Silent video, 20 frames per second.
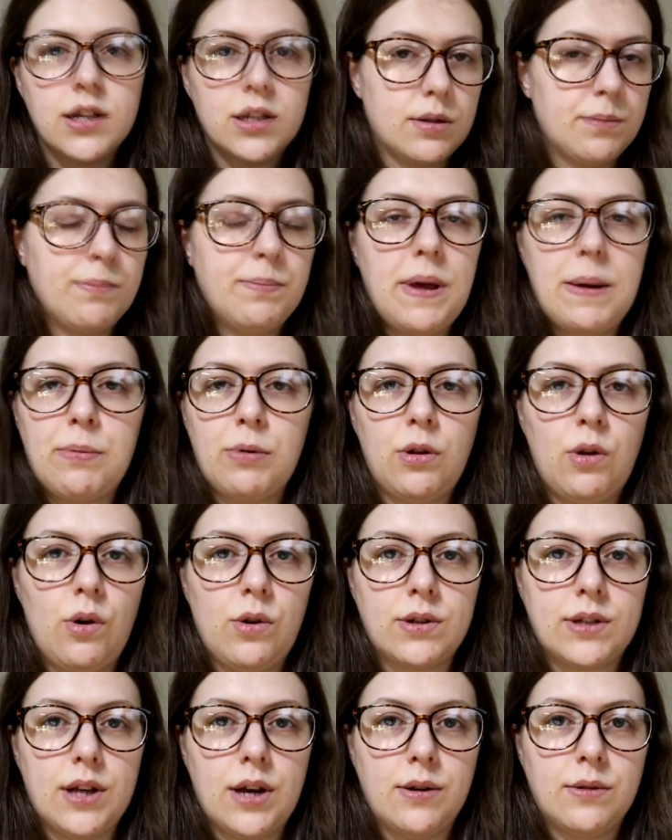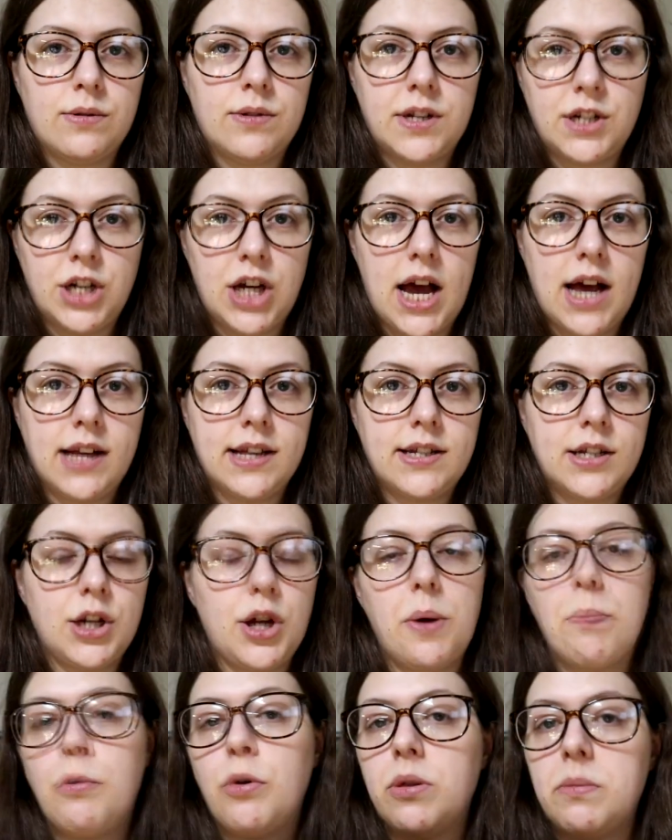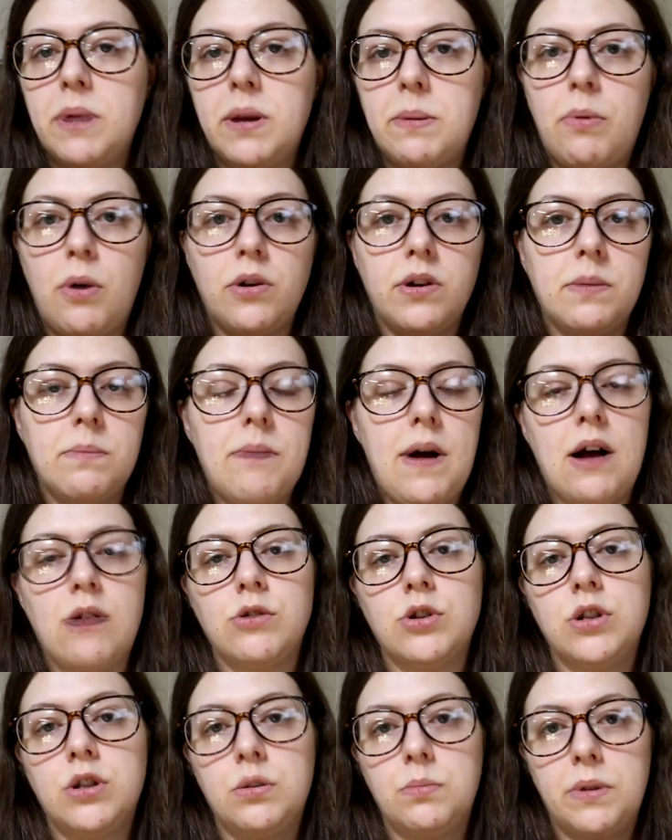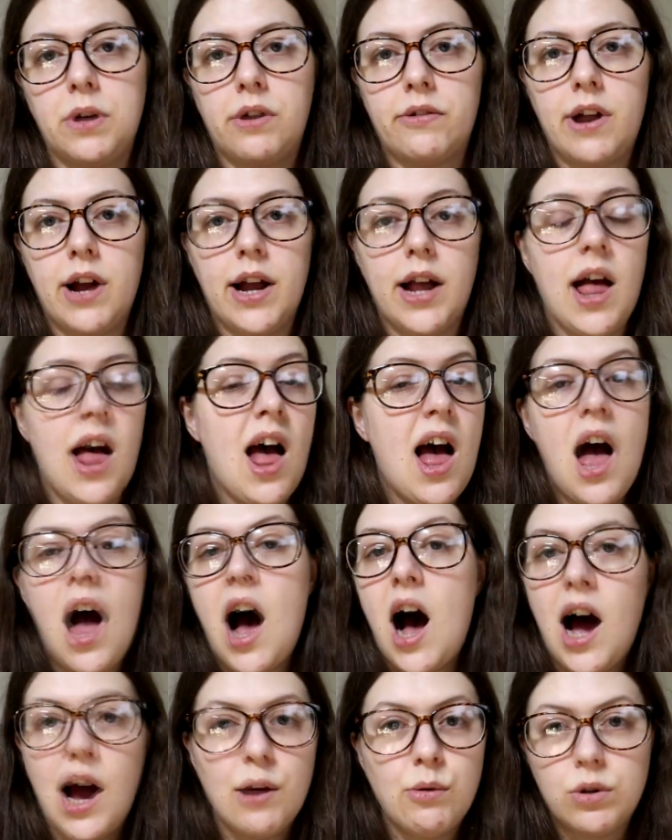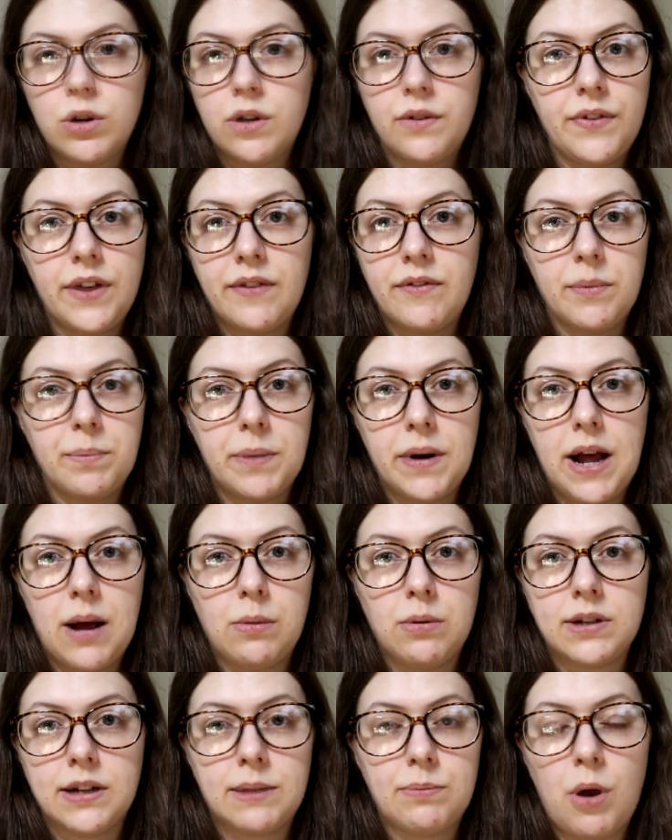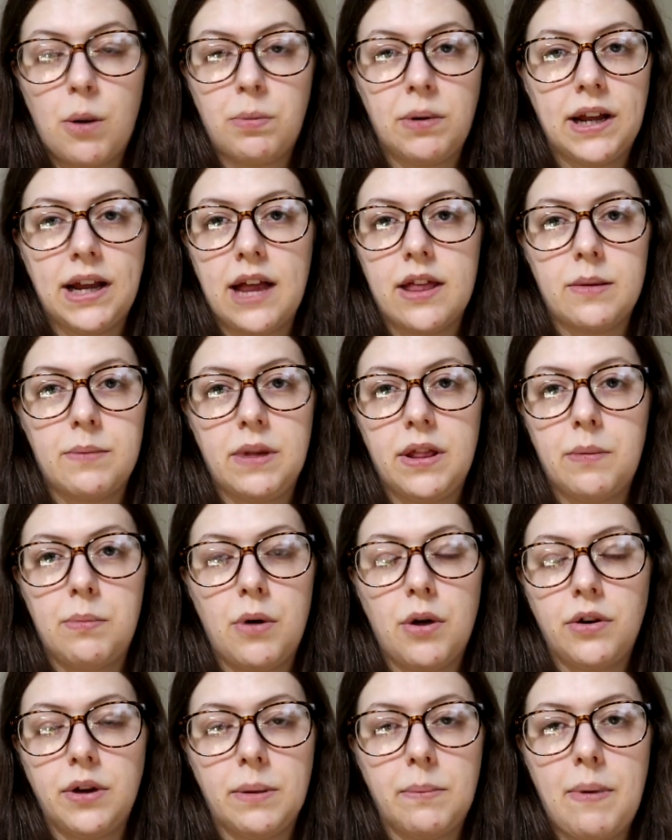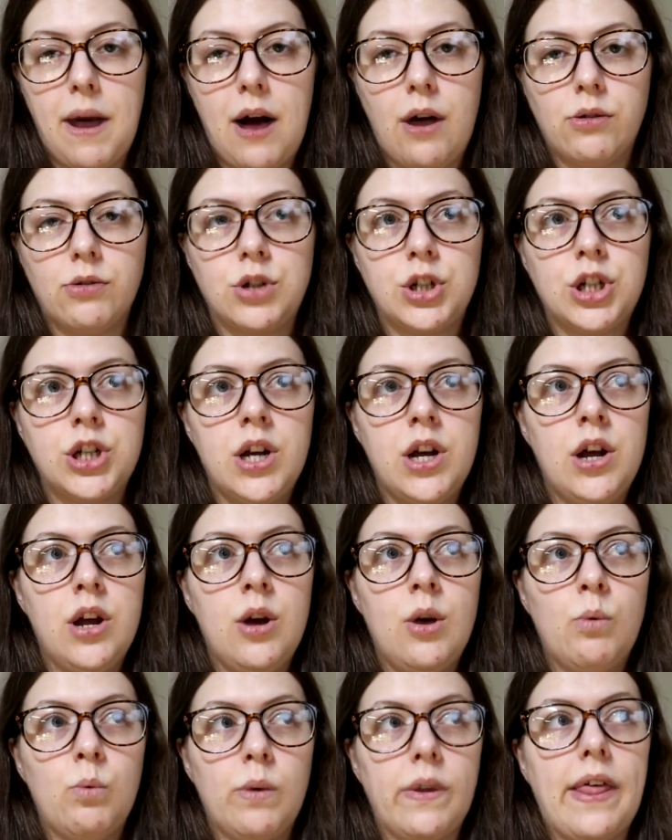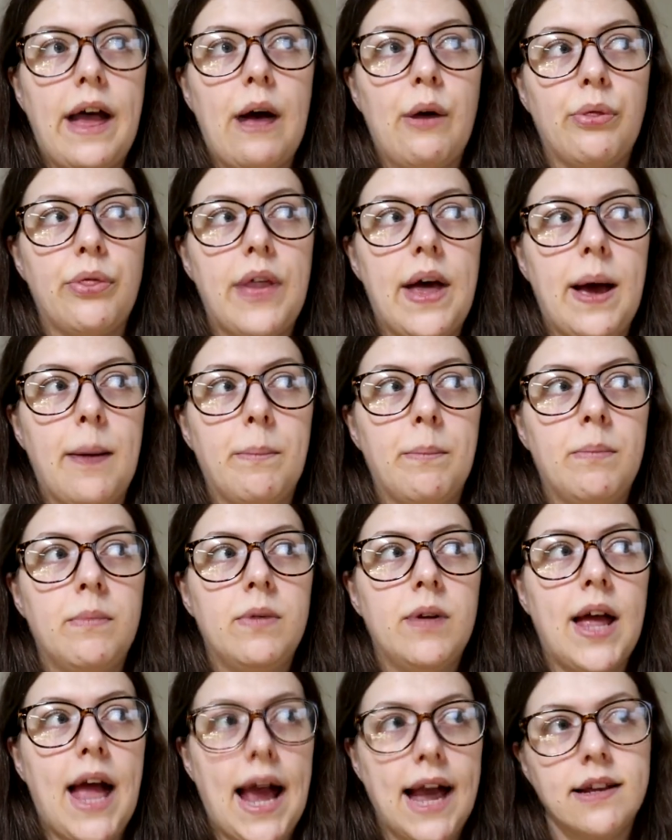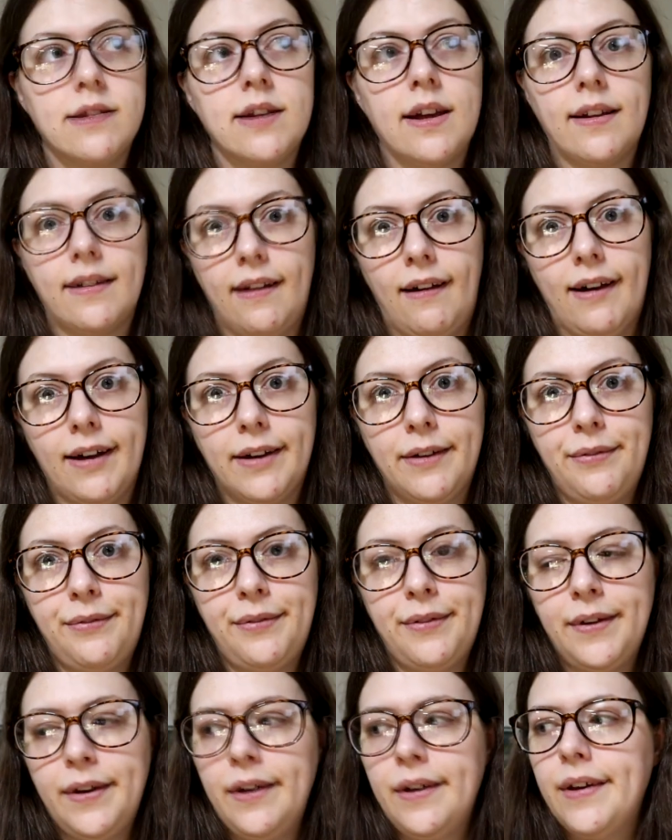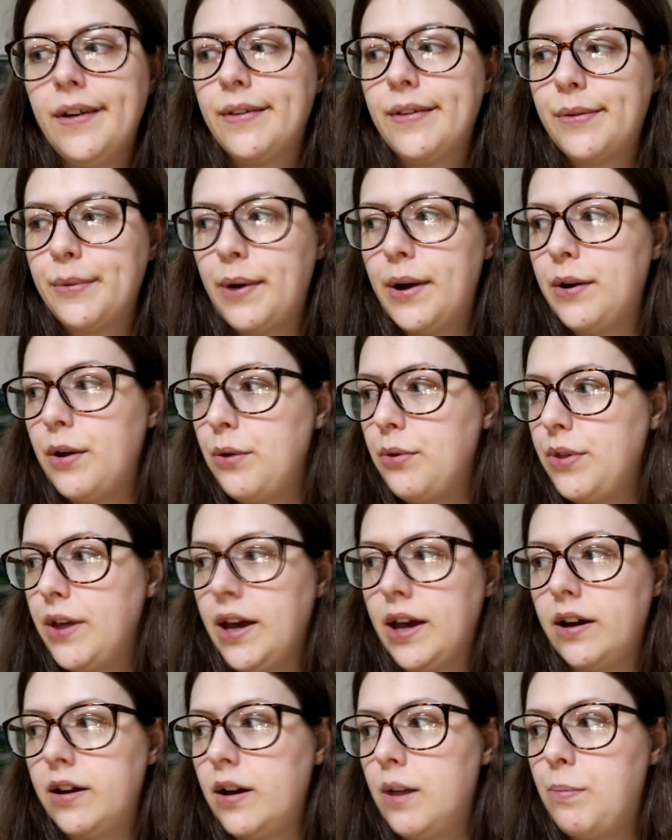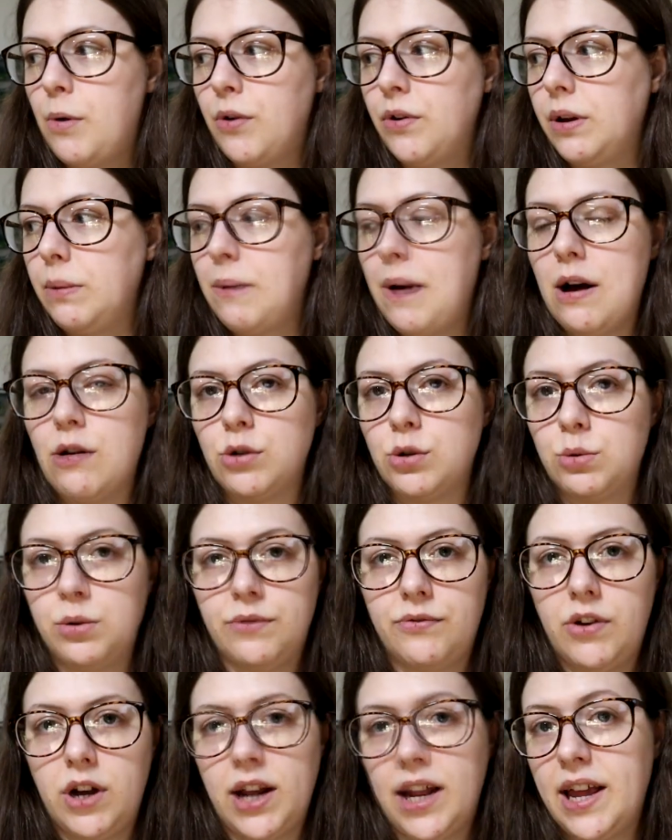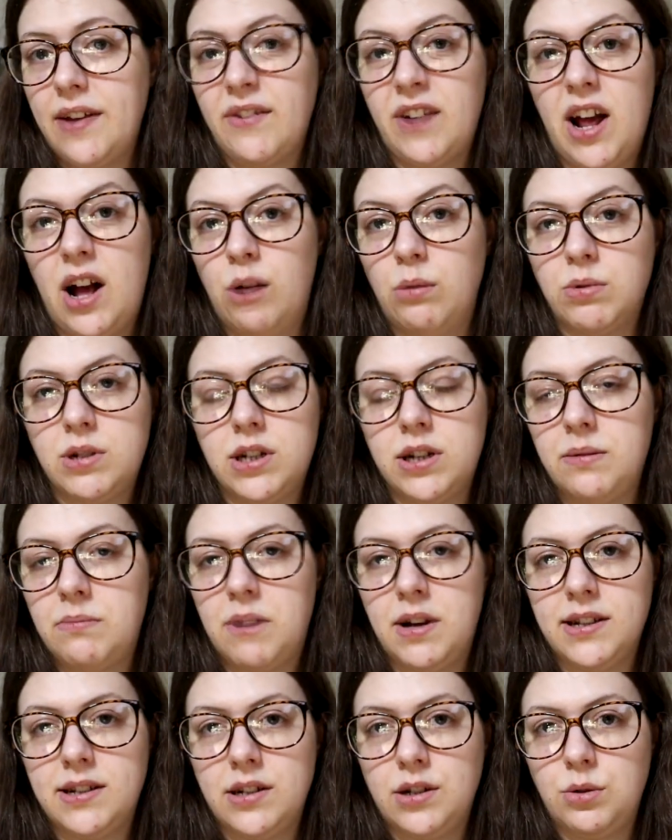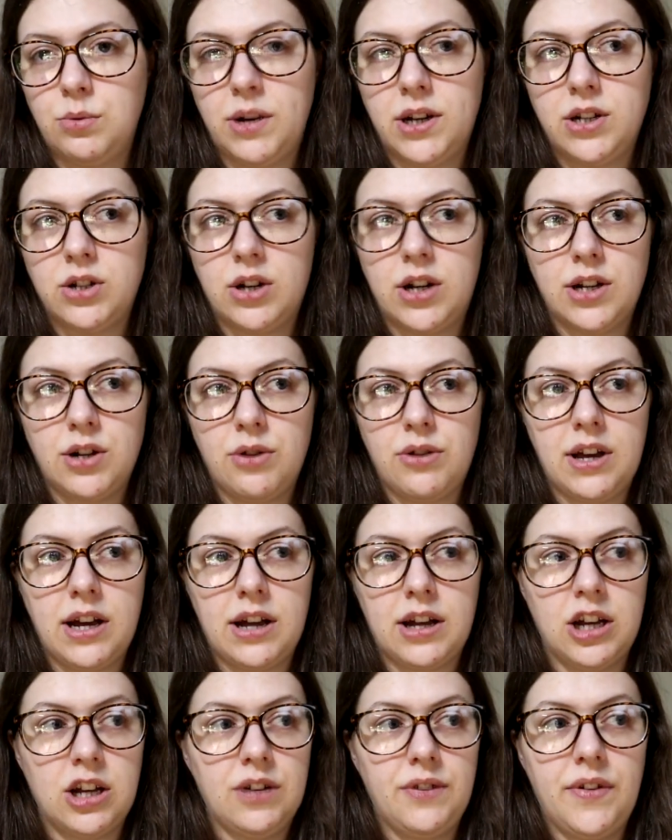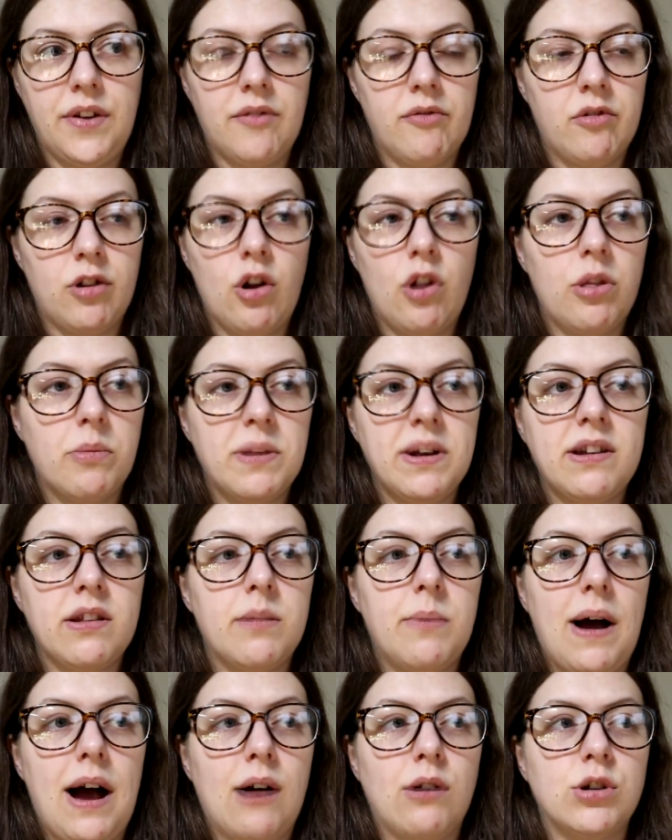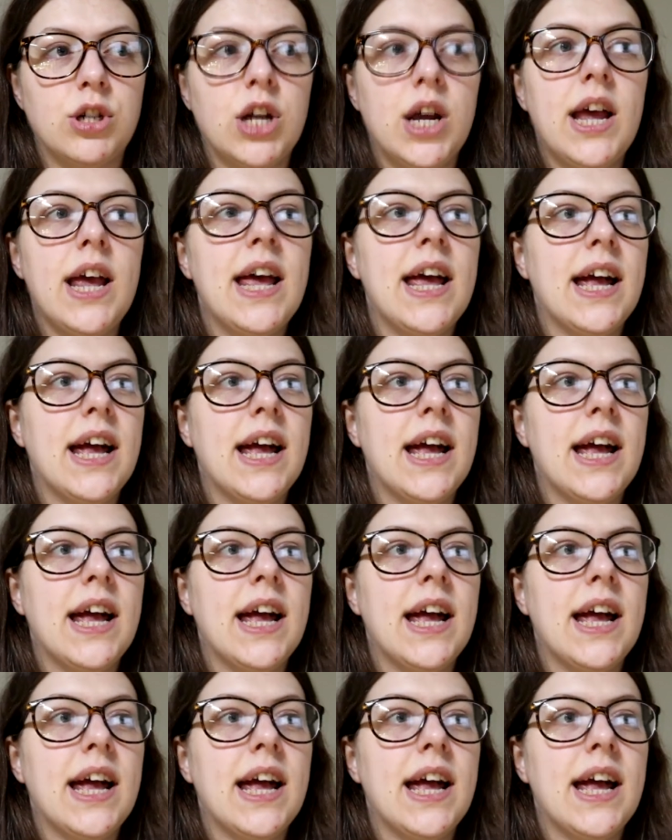Some people also suggest, you know, put them in a bonding pouch and they'll be alright. I wouldn't have even been able to properly get them in the bonding pouch without them hating life so I don't think a bonding pouch would have really even helped in my situation. I don't think I could have even got them into the pouch.